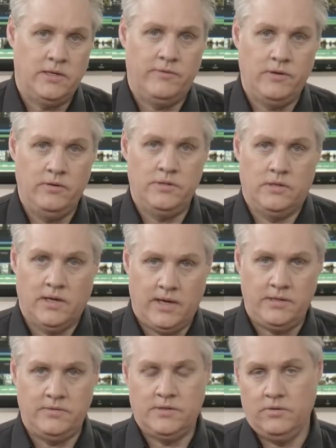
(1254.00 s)
there. If you lose a
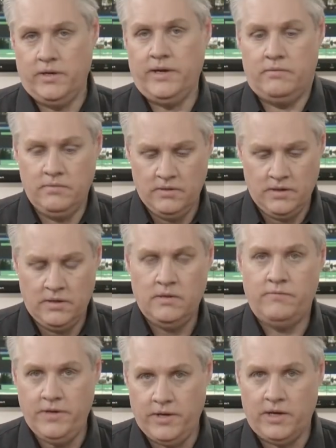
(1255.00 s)
card, you still get
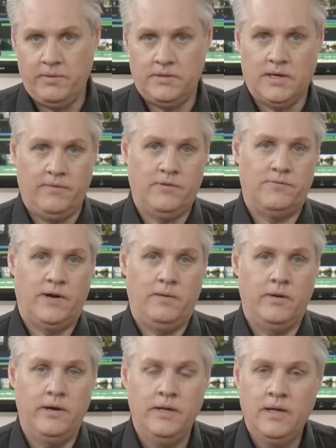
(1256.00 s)
video, but it's half the frame
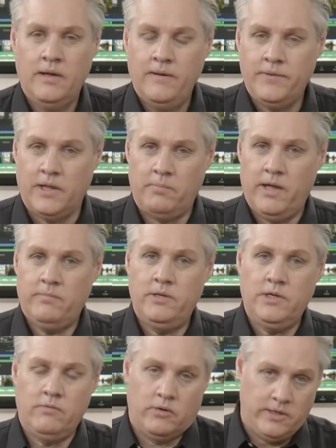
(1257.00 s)
rate. Now the
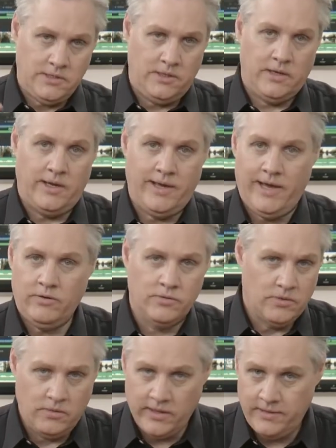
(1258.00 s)
Blackmagic RAW SDK handles
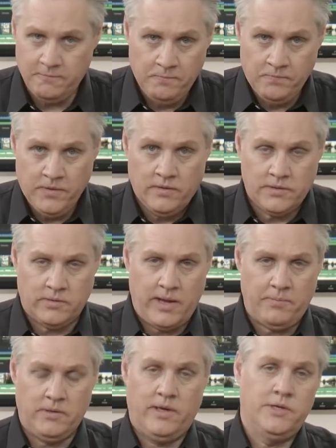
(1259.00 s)
all that, so
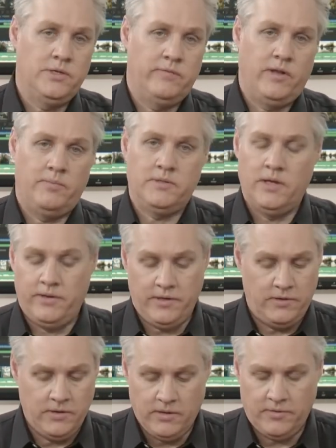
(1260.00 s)
application developers don't need to
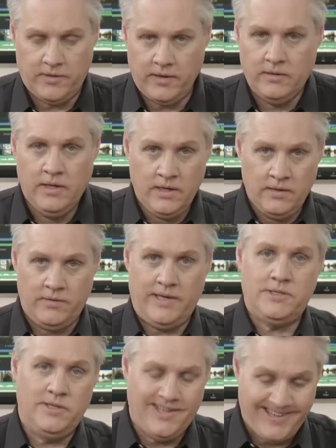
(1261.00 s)
do anything. The
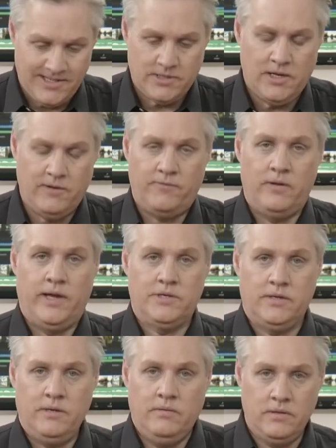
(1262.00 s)
SDK itself will
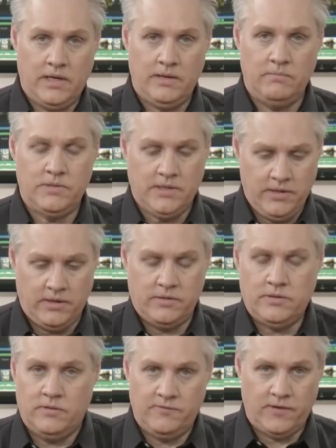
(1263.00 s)
actually see those two